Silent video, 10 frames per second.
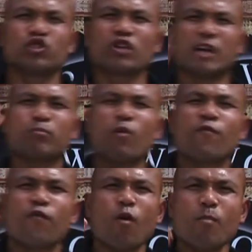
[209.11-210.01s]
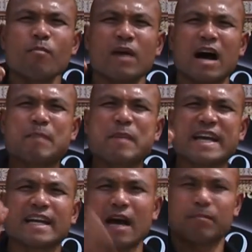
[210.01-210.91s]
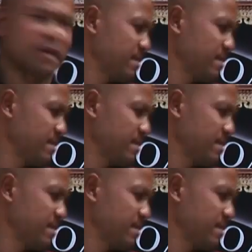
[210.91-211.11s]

you can perform and make it happen.